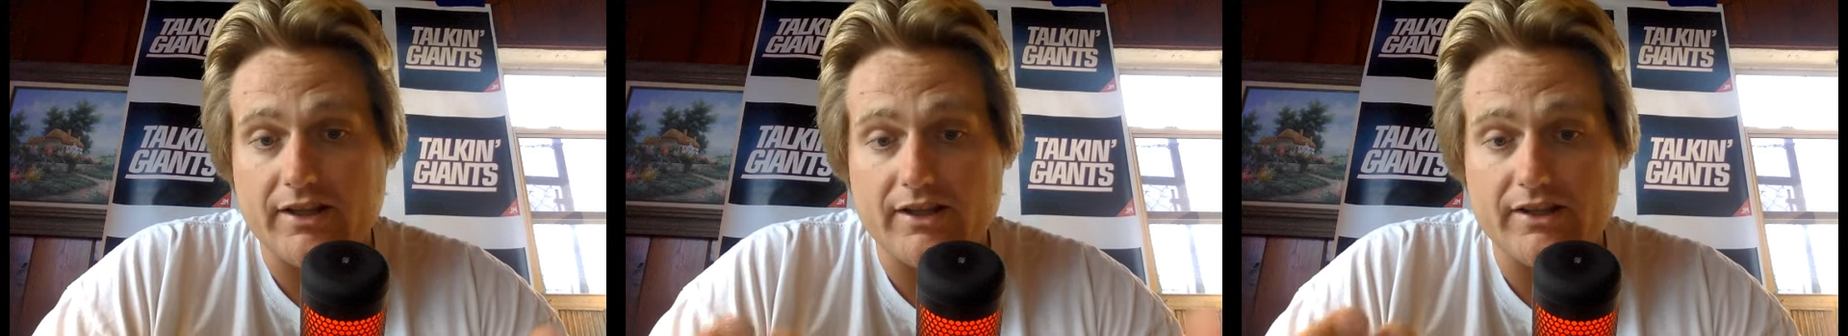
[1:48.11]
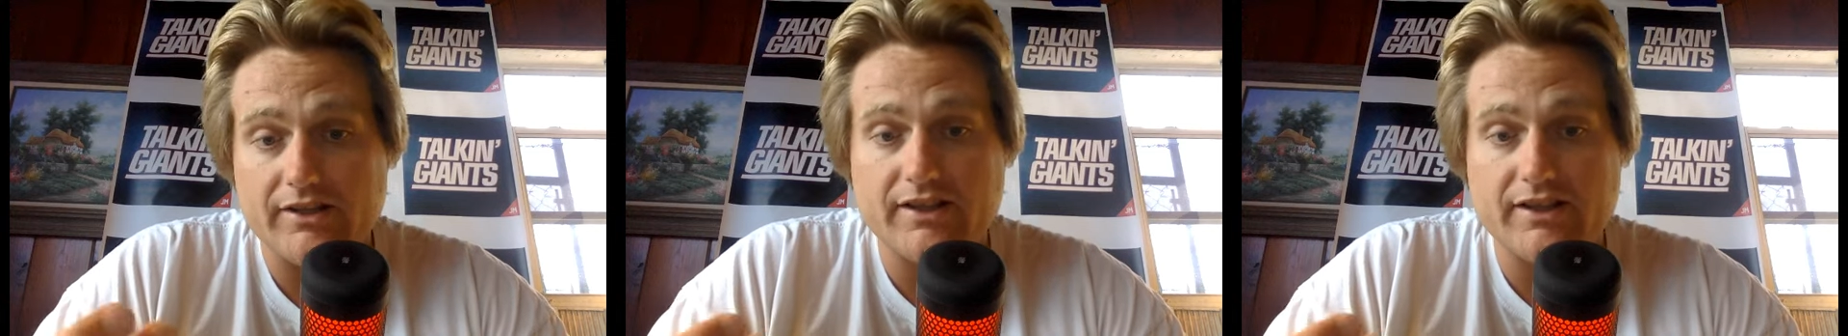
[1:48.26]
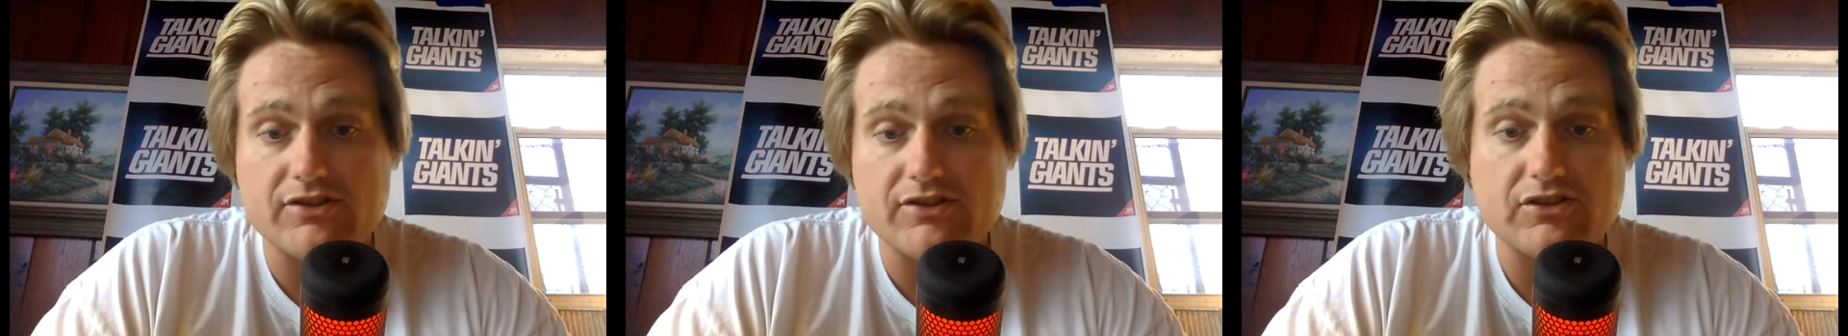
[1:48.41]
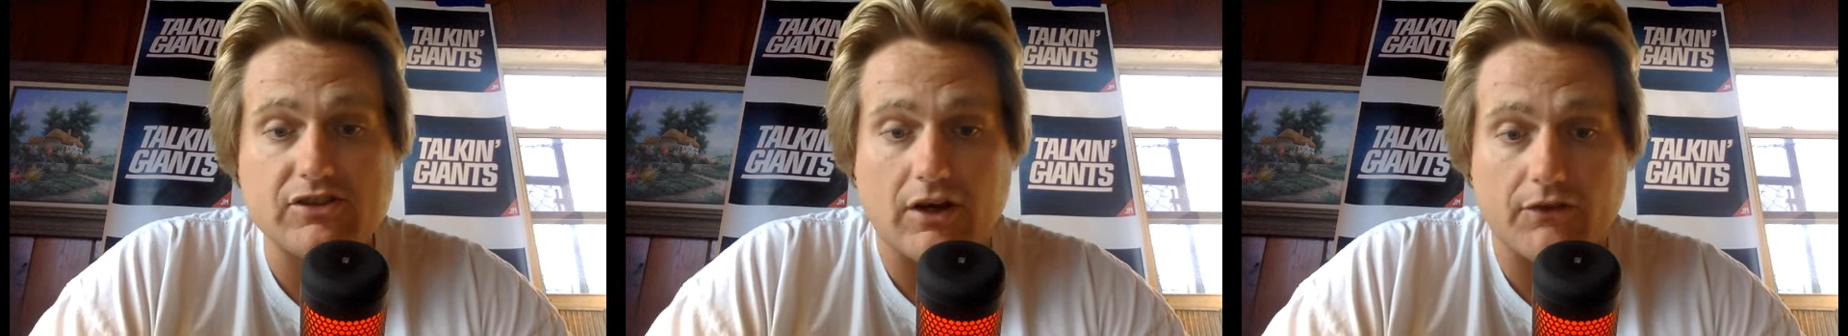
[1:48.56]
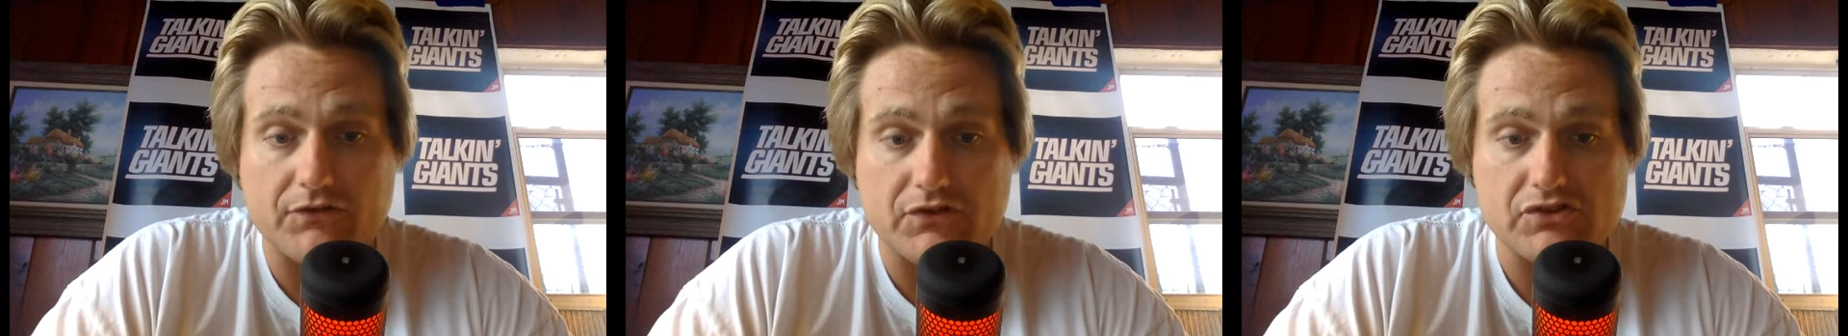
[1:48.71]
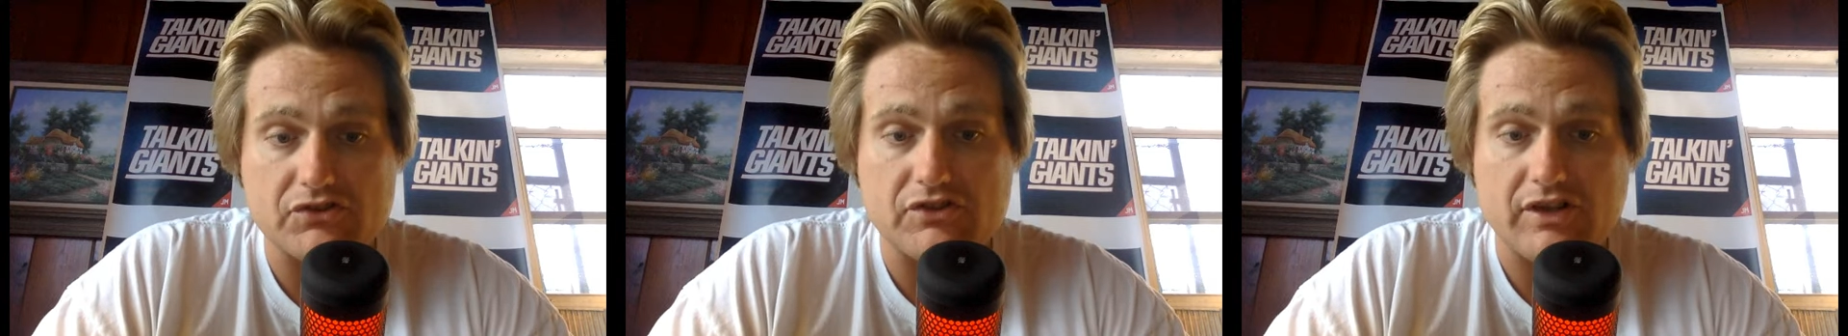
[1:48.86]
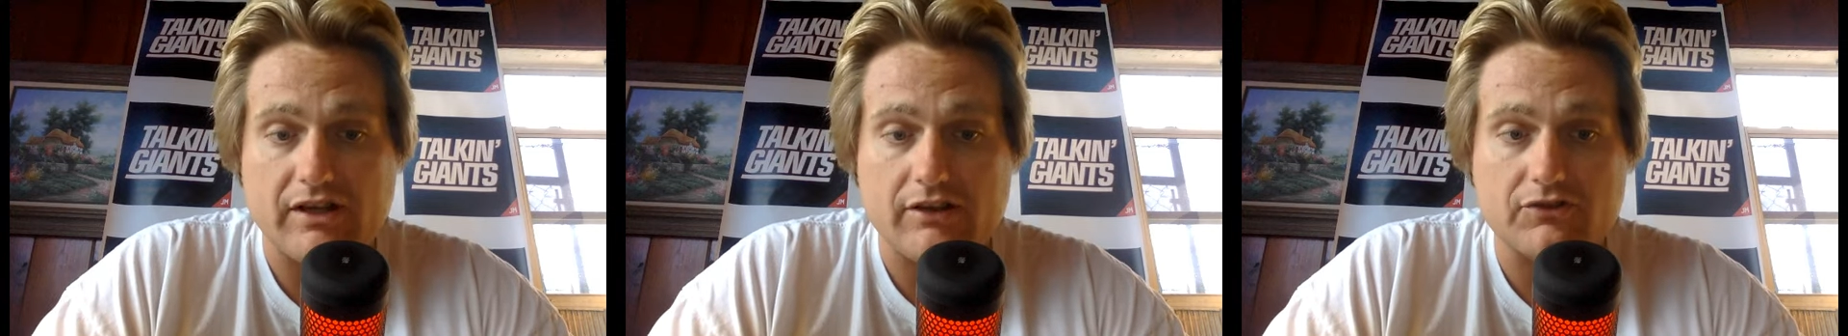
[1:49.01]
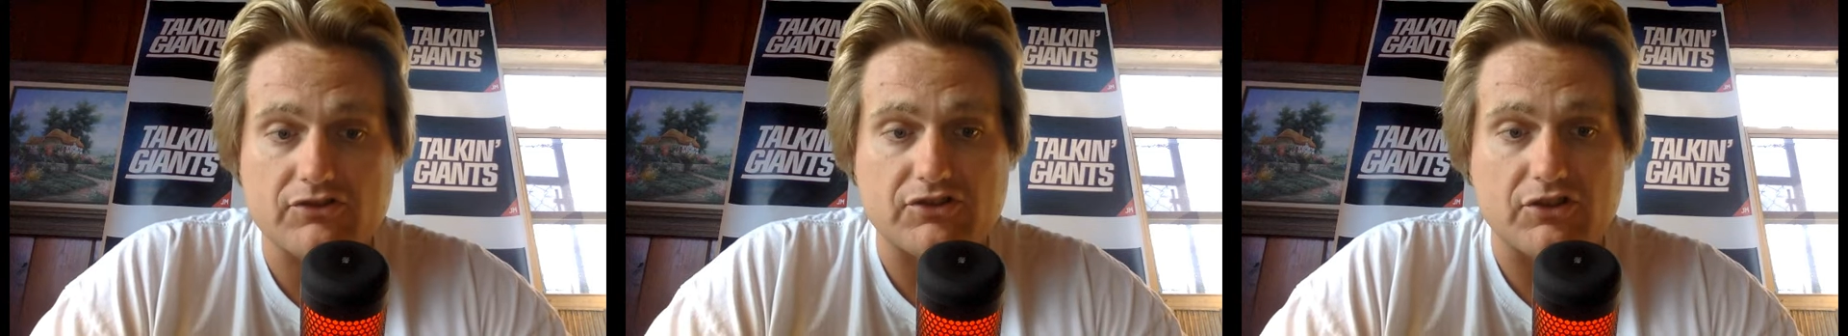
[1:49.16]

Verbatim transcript: He, kid's tough as nails.